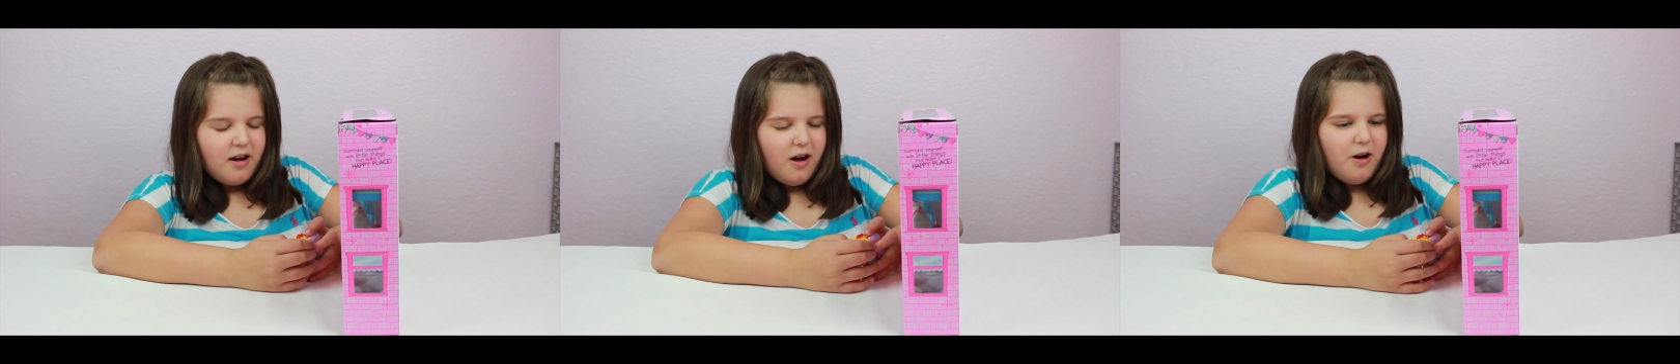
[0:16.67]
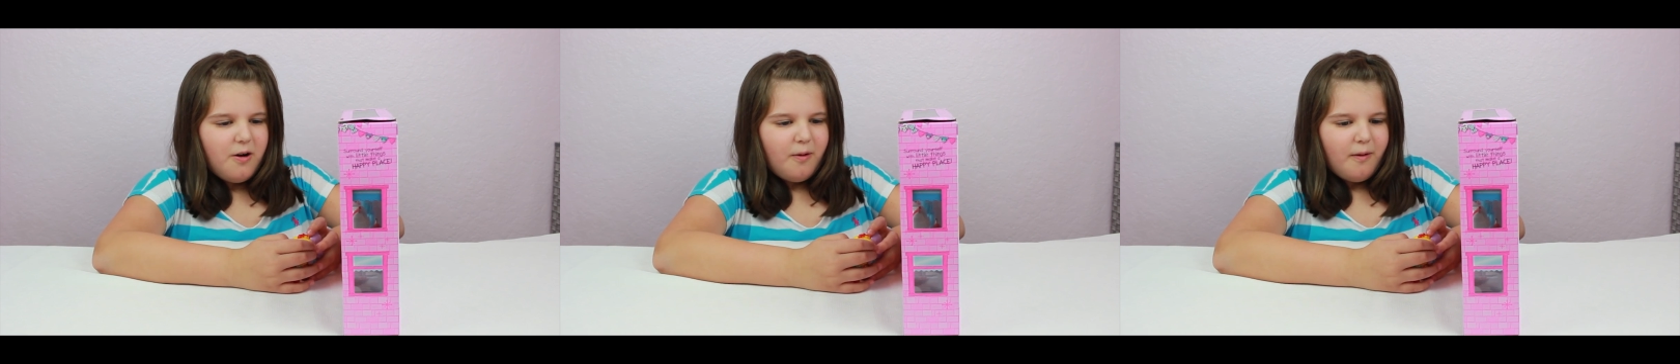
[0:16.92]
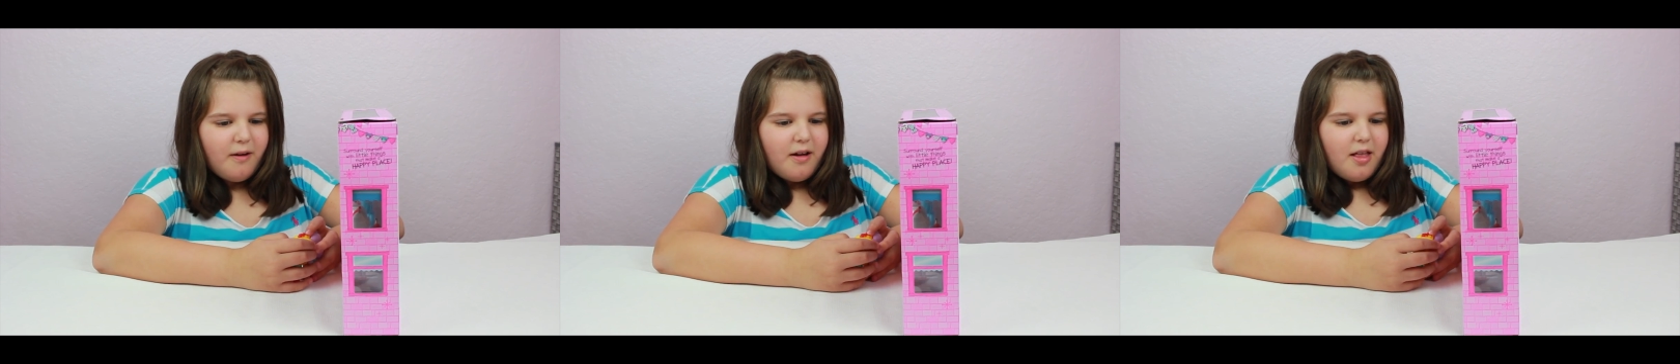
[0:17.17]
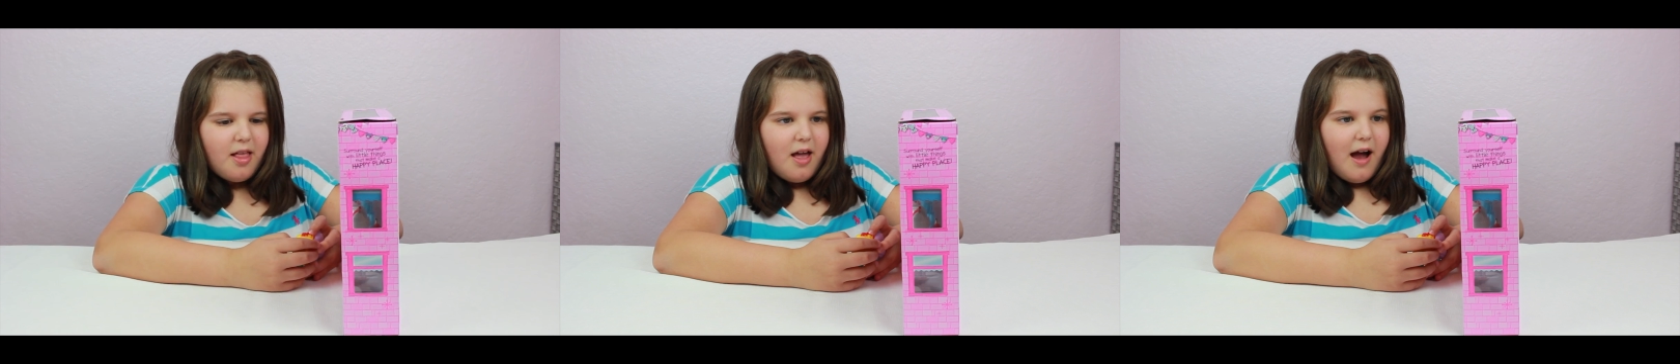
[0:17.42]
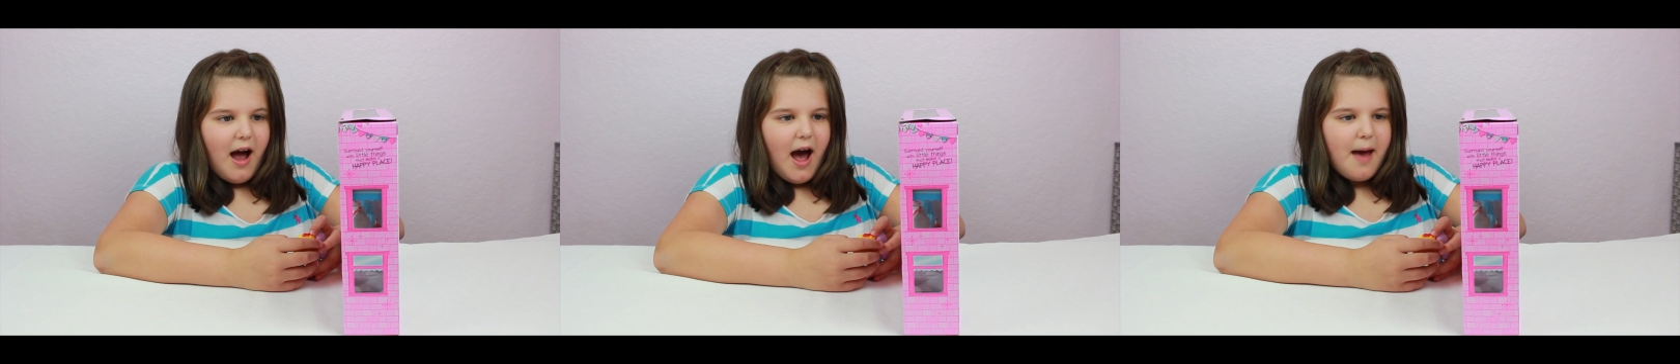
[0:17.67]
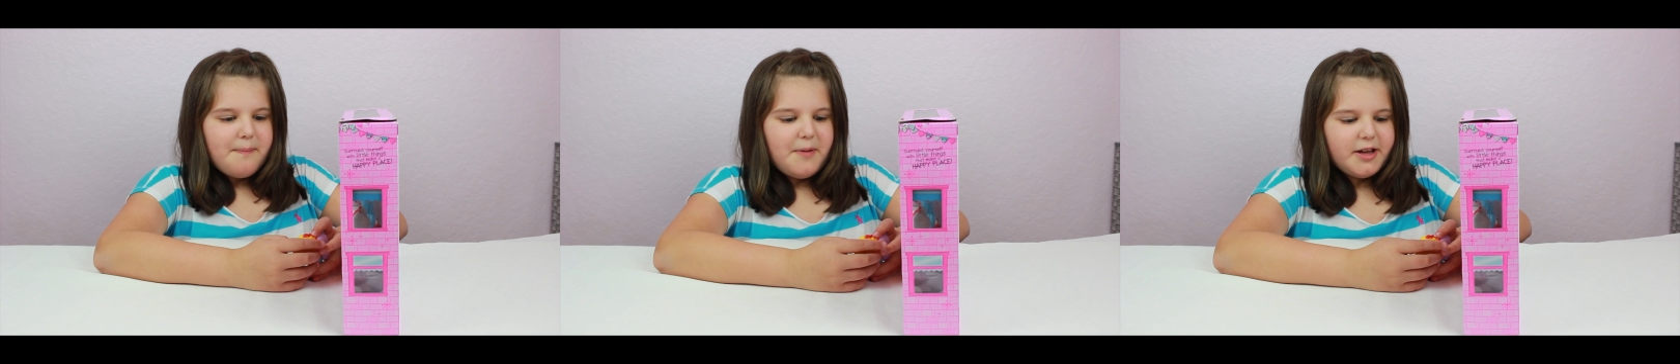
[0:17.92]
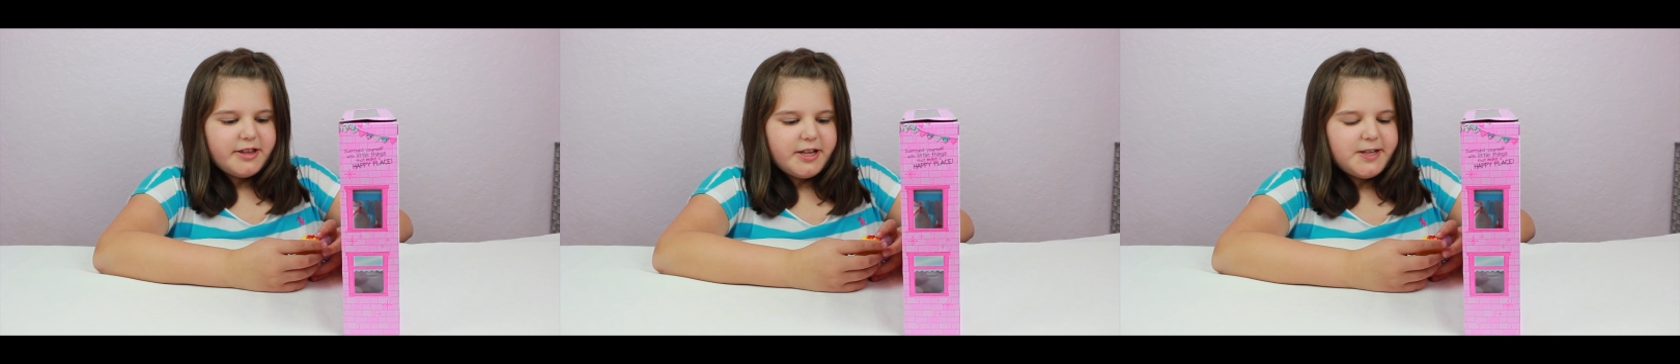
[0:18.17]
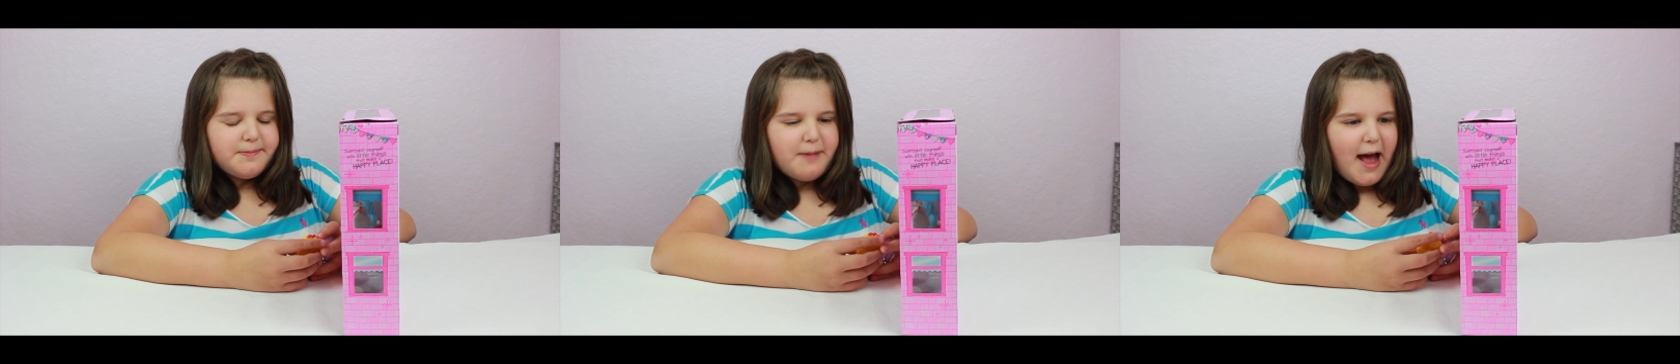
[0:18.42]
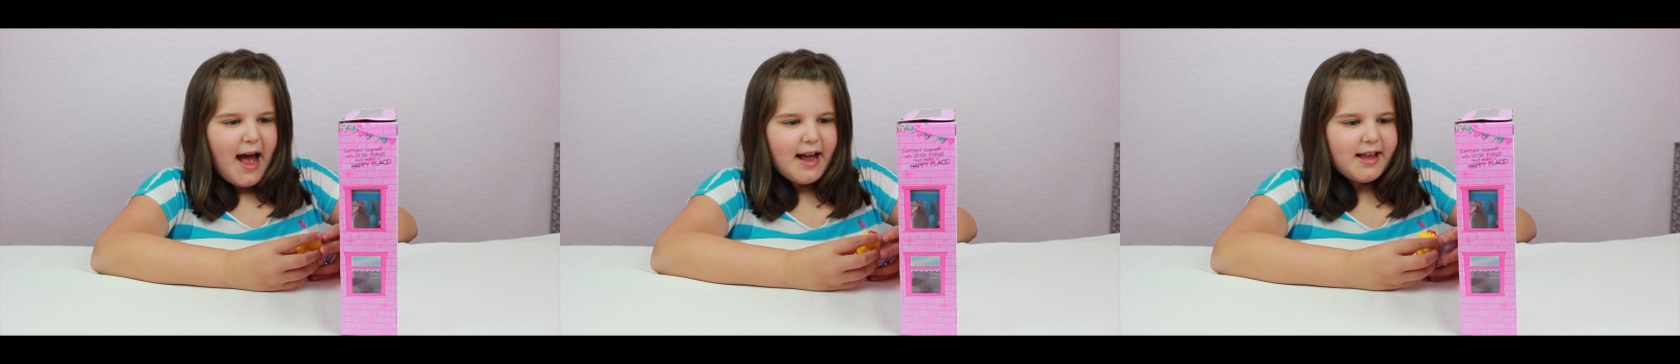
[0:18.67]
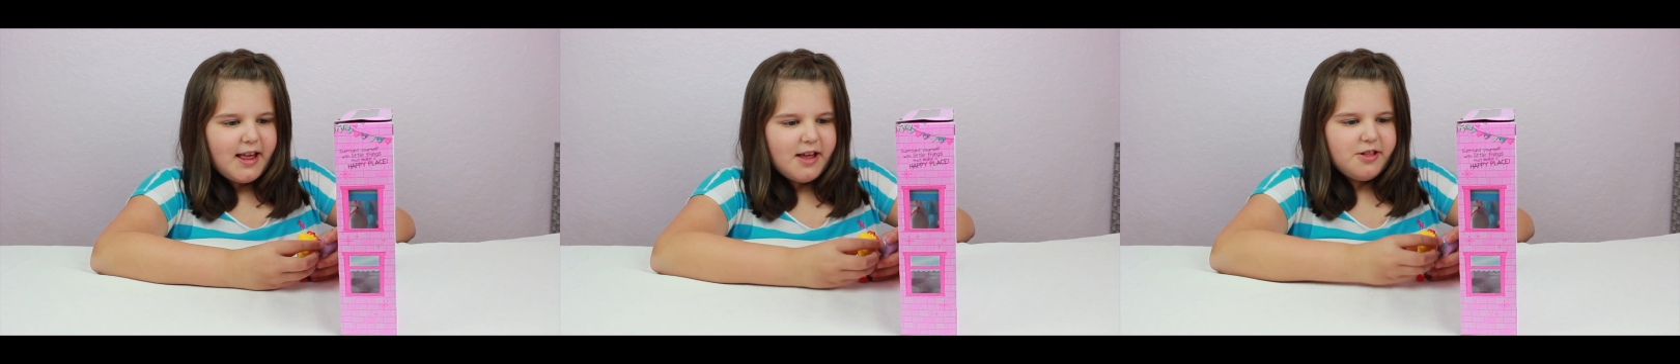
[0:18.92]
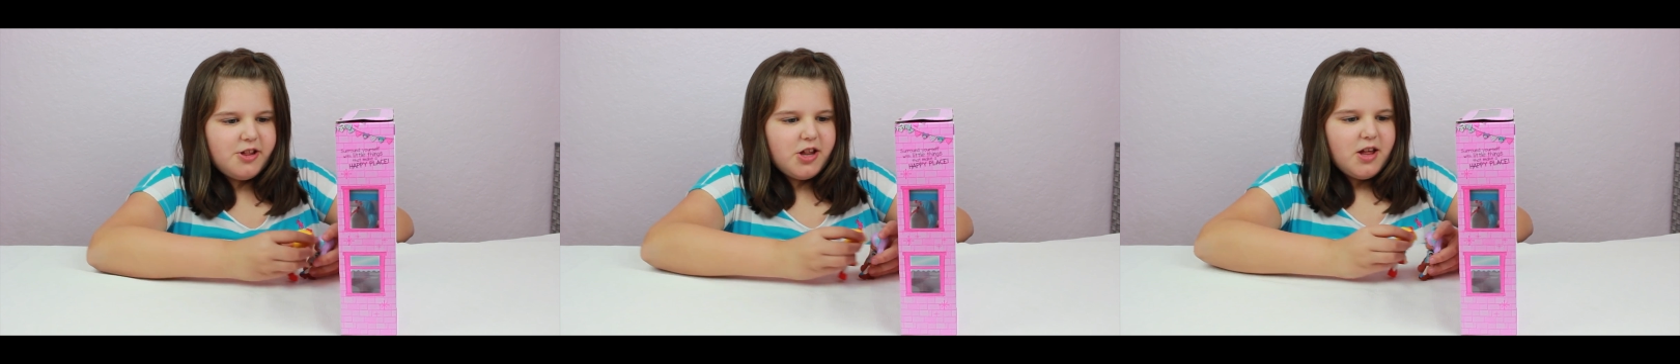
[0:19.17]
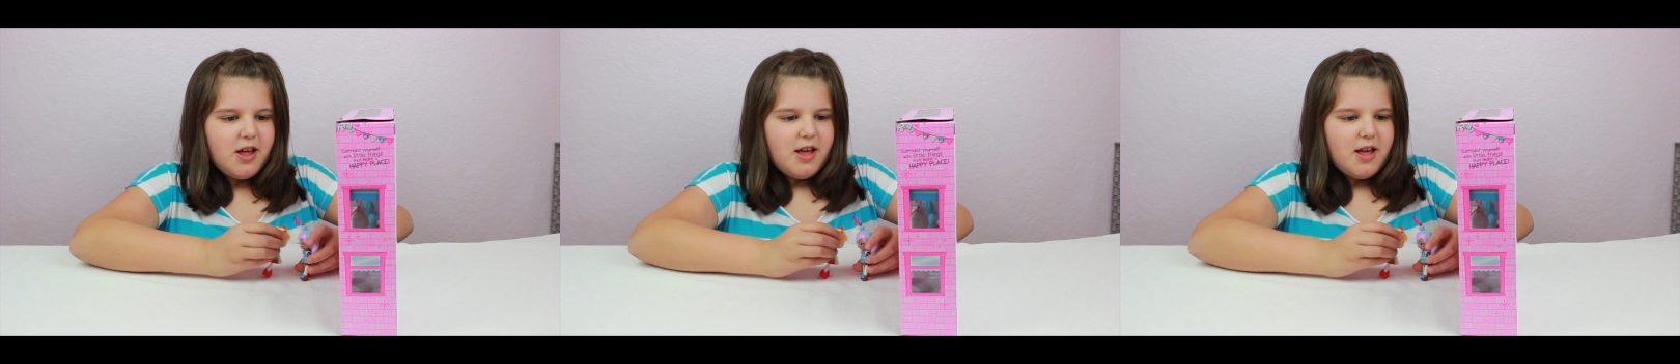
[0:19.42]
Oh, I bought this package.